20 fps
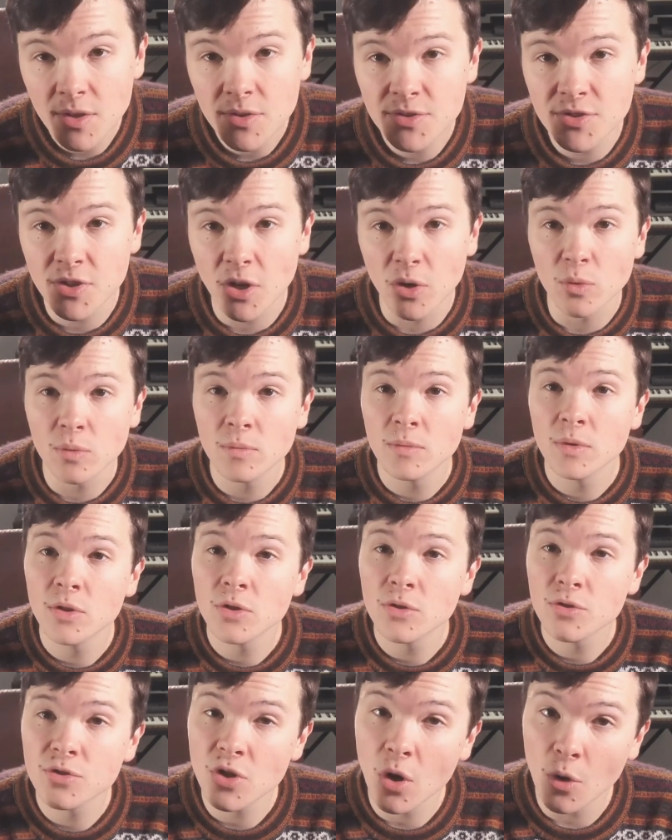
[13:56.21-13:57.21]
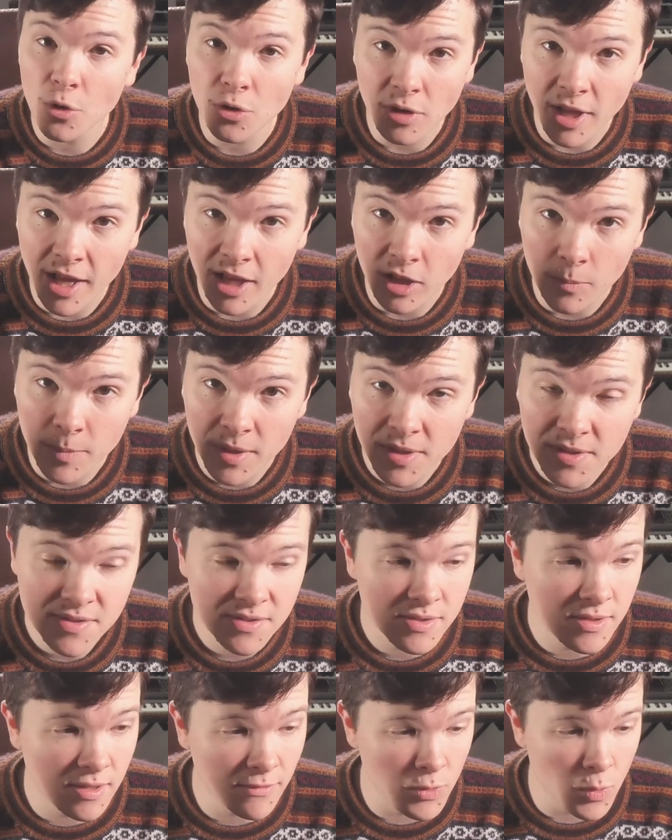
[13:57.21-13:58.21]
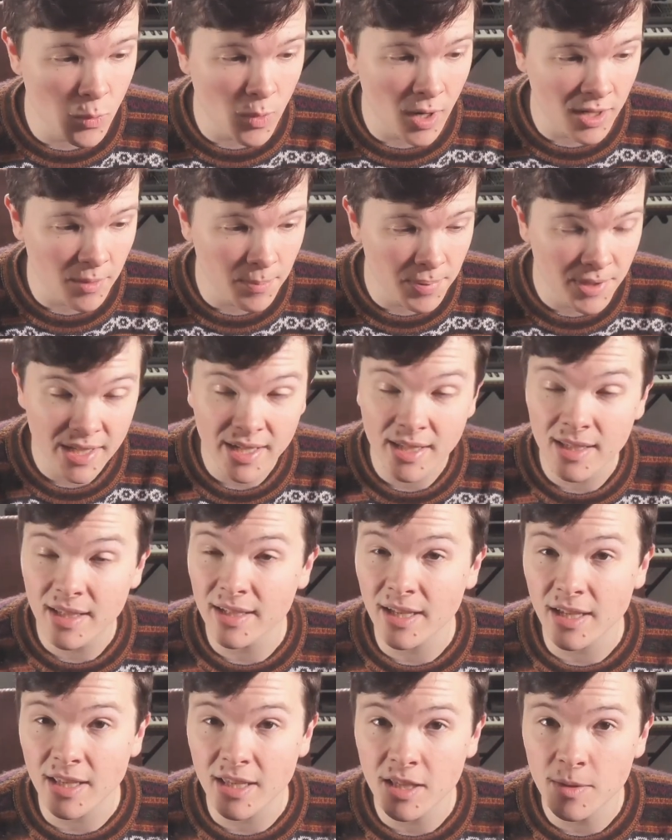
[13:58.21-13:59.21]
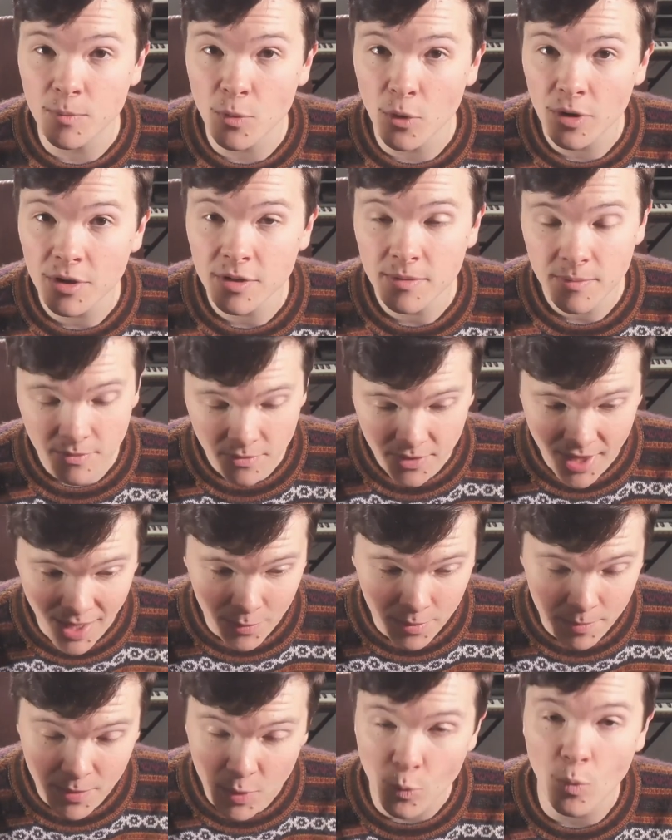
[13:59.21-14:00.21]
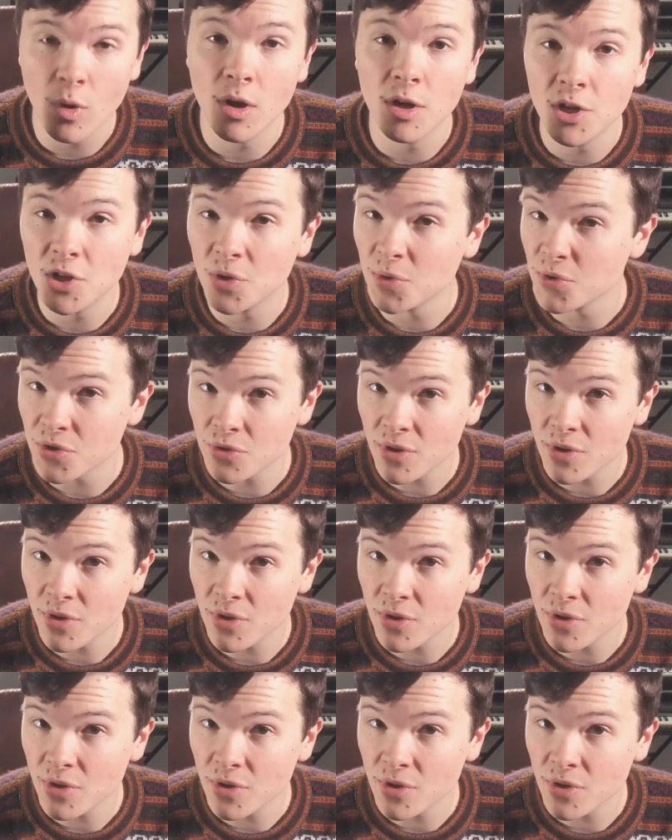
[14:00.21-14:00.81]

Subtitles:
So tonal elements, if you want to play it like a keyboard, that would be one note